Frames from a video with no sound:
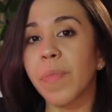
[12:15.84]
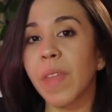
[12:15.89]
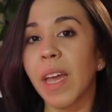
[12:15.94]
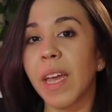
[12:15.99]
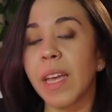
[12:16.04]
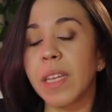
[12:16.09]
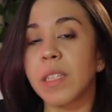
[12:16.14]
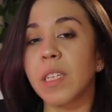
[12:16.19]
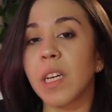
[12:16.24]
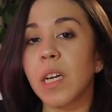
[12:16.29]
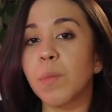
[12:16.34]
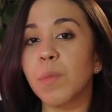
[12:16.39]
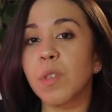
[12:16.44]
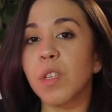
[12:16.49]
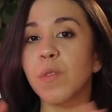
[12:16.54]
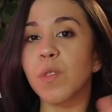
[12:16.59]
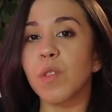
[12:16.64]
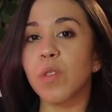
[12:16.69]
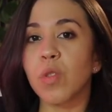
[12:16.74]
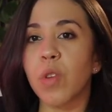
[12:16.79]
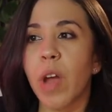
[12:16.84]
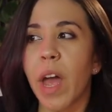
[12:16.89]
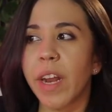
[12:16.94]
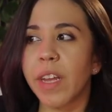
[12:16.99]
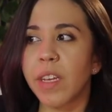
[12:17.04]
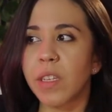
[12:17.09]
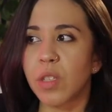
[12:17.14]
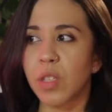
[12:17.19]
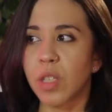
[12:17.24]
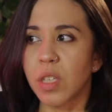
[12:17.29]
In terms of
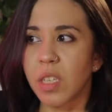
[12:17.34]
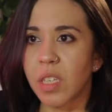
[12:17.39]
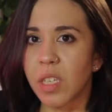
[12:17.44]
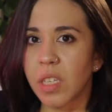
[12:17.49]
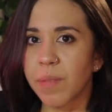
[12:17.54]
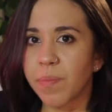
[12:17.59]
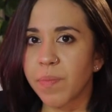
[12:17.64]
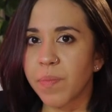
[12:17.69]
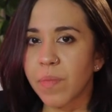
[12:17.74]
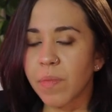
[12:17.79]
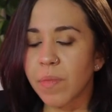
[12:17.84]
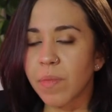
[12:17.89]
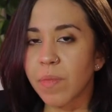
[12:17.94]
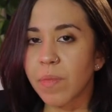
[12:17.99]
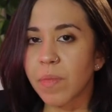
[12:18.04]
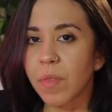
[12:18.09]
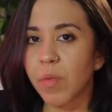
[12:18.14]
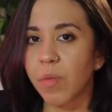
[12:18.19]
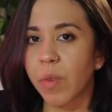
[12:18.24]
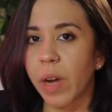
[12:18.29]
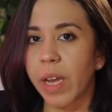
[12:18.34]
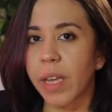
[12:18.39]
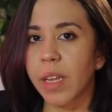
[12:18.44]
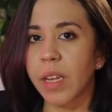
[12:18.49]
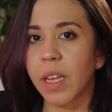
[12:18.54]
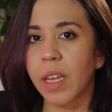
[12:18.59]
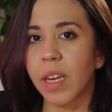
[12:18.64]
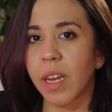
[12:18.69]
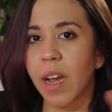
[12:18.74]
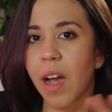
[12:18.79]
strategy, right,
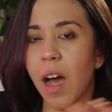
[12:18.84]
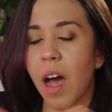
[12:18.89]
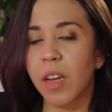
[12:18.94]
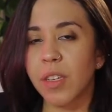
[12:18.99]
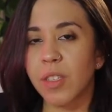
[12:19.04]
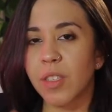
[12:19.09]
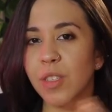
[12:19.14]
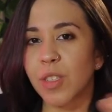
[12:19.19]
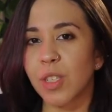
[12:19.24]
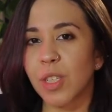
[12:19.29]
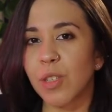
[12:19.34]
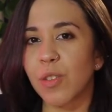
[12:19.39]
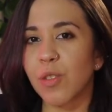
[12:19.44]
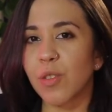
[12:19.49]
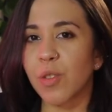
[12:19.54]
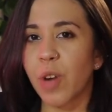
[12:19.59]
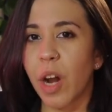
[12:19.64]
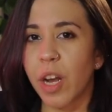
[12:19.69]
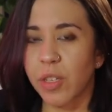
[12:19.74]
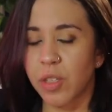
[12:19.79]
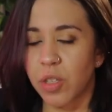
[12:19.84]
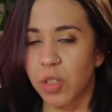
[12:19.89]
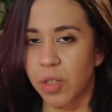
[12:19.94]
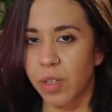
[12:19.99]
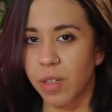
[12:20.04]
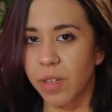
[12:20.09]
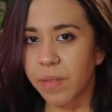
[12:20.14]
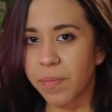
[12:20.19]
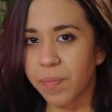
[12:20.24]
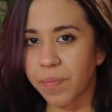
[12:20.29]
in cost
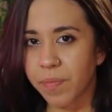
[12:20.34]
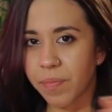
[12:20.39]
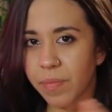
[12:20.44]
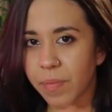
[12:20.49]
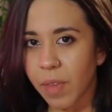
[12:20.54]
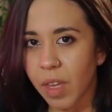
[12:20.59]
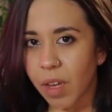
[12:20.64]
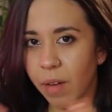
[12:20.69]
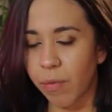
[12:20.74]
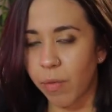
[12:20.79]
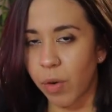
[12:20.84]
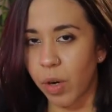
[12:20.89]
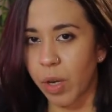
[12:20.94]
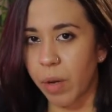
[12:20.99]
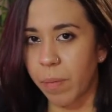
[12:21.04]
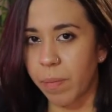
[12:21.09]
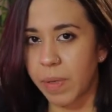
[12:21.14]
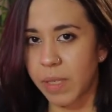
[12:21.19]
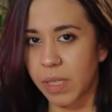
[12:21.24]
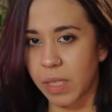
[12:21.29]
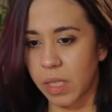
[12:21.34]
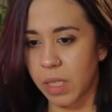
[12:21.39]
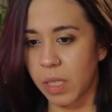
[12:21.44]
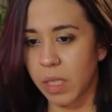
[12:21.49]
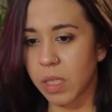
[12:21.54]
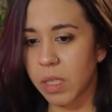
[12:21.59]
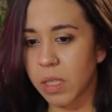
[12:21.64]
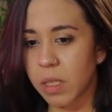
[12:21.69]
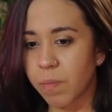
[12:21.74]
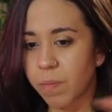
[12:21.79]
structure for your
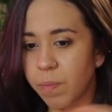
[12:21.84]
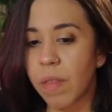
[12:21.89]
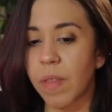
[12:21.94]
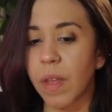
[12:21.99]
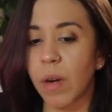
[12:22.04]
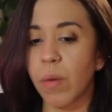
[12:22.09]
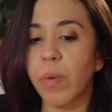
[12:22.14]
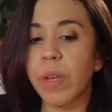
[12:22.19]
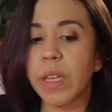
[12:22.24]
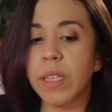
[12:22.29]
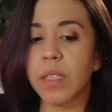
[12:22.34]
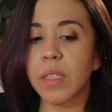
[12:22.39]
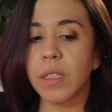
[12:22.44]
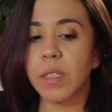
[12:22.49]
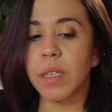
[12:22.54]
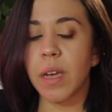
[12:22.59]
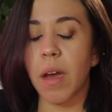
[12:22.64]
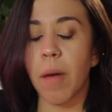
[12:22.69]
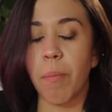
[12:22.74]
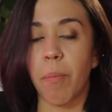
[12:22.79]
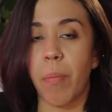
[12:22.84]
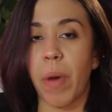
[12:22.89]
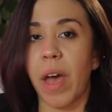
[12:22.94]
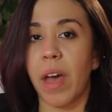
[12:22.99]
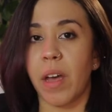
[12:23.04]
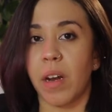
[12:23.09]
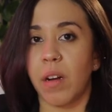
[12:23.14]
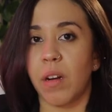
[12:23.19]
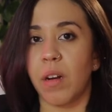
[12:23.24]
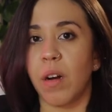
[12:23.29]
business, there isn't a
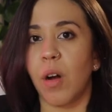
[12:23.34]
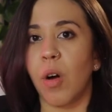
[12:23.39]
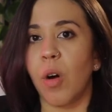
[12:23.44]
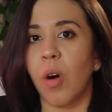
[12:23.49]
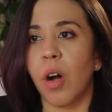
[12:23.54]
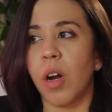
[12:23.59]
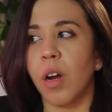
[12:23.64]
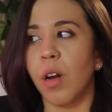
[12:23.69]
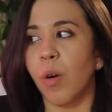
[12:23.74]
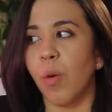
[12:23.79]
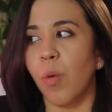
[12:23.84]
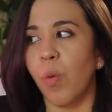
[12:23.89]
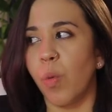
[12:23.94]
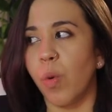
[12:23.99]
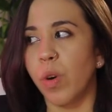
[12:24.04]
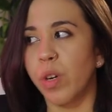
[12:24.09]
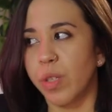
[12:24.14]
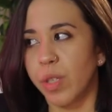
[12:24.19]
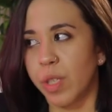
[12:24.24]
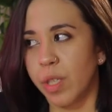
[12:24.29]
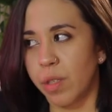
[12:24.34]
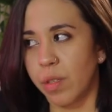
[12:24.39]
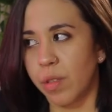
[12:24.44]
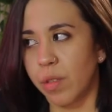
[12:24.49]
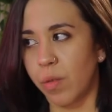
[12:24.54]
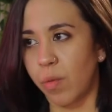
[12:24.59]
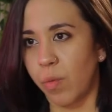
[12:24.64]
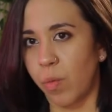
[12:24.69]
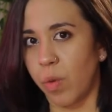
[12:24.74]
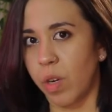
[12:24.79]
better or a
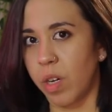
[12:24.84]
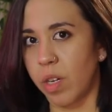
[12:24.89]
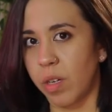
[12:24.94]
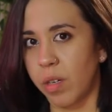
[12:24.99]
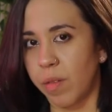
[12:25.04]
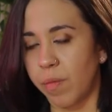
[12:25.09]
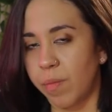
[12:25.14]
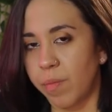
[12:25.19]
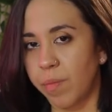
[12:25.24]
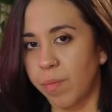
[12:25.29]
worse one.